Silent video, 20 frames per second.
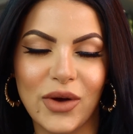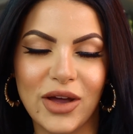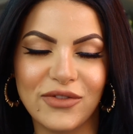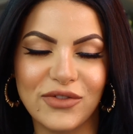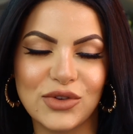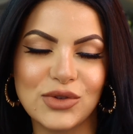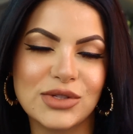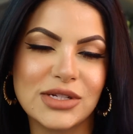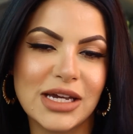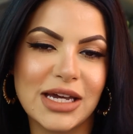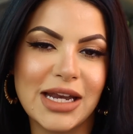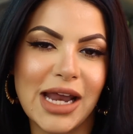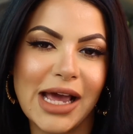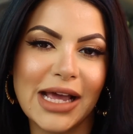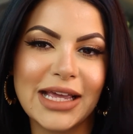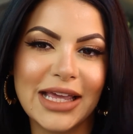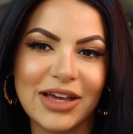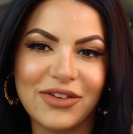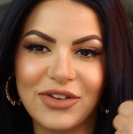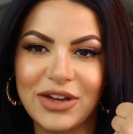If you
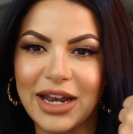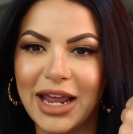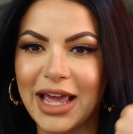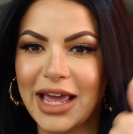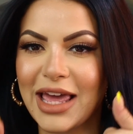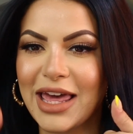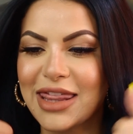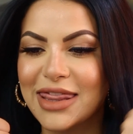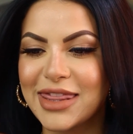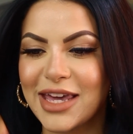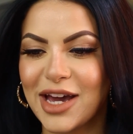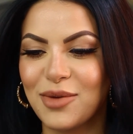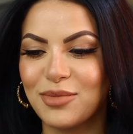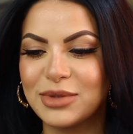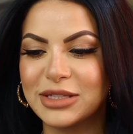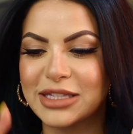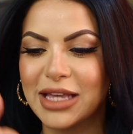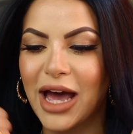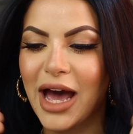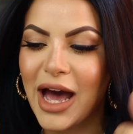did, give it a
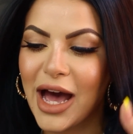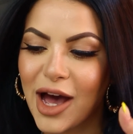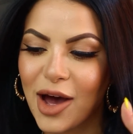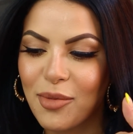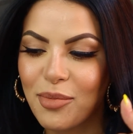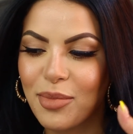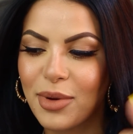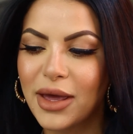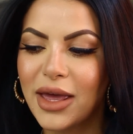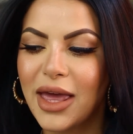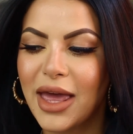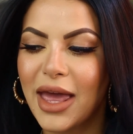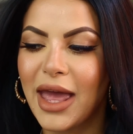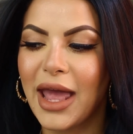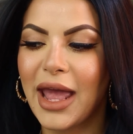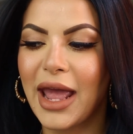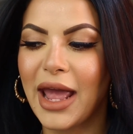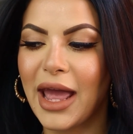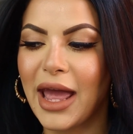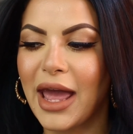thumbs up,
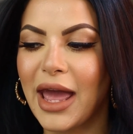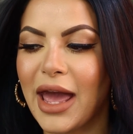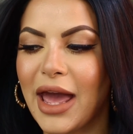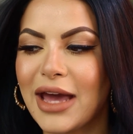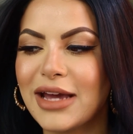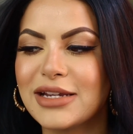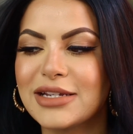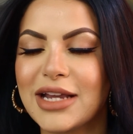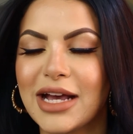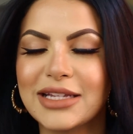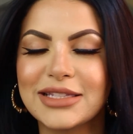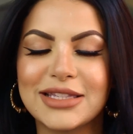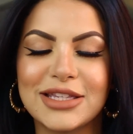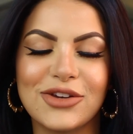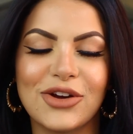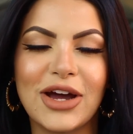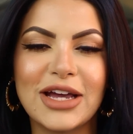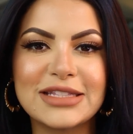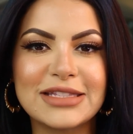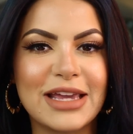and I'll see
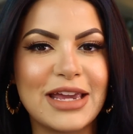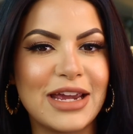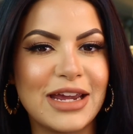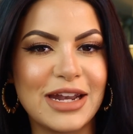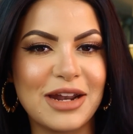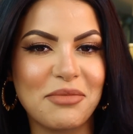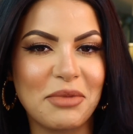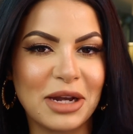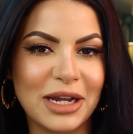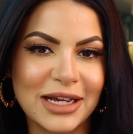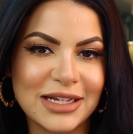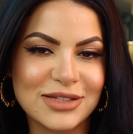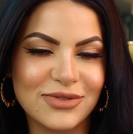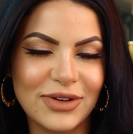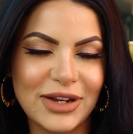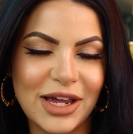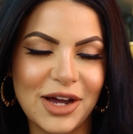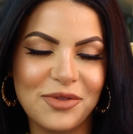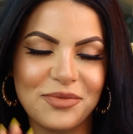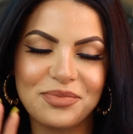you guys in my next
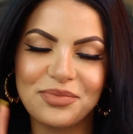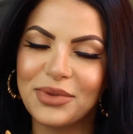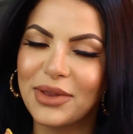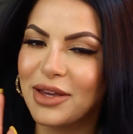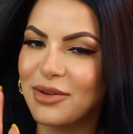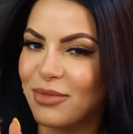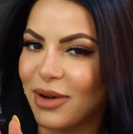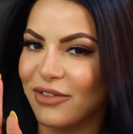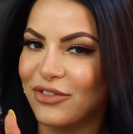video. Bye